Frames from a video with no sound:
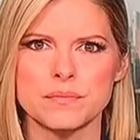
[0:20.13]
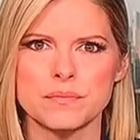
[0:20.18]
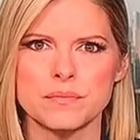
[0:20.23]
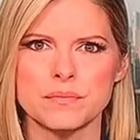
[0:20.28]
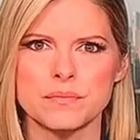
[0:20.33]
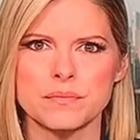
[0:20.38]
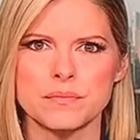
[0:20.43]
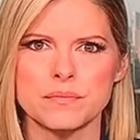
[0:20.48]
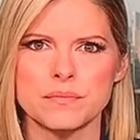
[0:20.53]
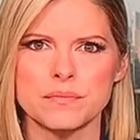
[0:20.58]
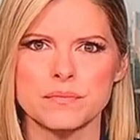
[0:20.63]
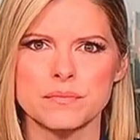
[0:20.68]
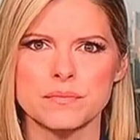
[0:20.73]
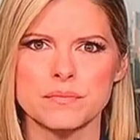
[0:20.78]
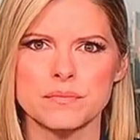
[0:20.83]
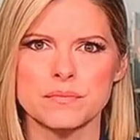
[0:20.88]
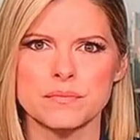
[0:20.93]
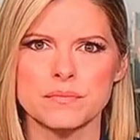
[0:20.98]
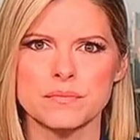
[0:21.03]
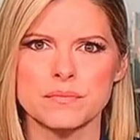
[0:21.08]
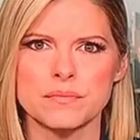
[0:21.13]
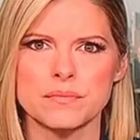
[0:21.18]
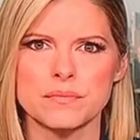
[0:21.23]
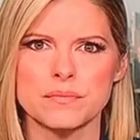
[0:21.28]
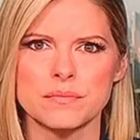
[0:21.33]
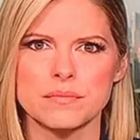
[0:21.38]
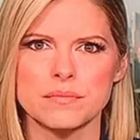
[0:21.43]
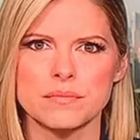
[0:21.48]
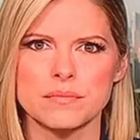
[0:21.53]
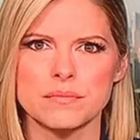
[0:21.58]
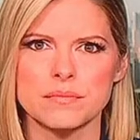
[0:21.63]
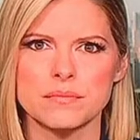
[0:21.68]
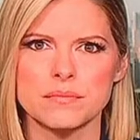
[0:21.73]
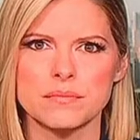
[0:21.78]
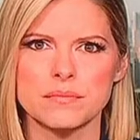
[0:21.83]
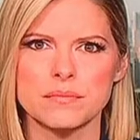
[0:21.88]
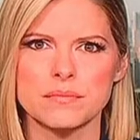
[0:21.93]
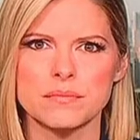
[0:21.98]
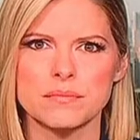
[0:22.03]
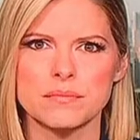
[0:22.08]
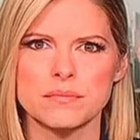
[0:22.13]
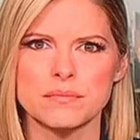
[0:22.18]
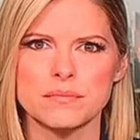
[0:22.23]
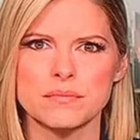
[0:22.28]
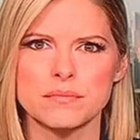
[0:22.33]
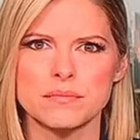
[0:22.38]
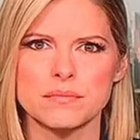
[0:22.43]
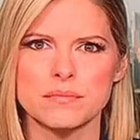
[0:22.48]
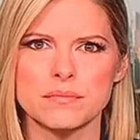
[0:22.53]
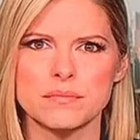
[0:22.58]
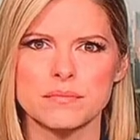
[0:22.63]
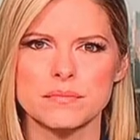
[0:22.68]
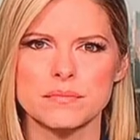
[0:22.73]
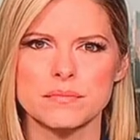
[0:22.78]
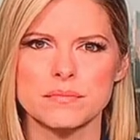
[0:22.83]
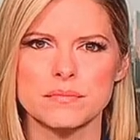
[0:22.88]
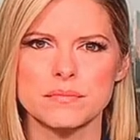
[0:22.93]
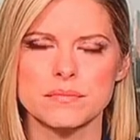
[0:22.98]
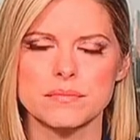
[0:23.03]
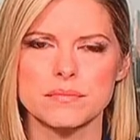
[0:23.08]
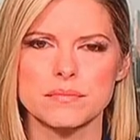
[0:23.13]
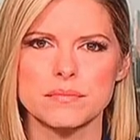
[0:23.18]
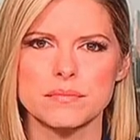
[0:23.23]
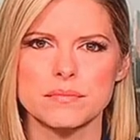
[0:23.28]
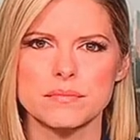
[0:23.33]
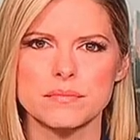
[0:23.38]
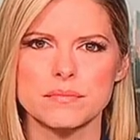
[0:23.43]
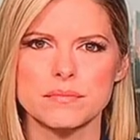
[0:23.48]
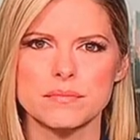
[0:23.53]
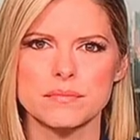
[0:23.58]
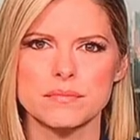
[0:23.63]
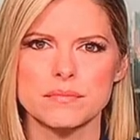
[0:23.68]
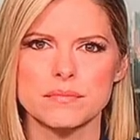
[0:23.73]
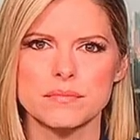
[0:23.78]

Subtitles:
(not speaking)